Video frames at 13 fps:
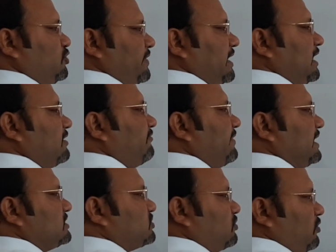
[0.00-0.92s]
juvenile
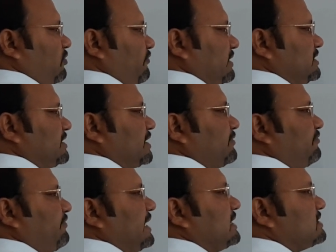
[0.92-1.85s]
phase or vegetative
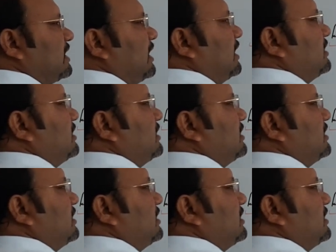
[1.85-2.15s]
phase,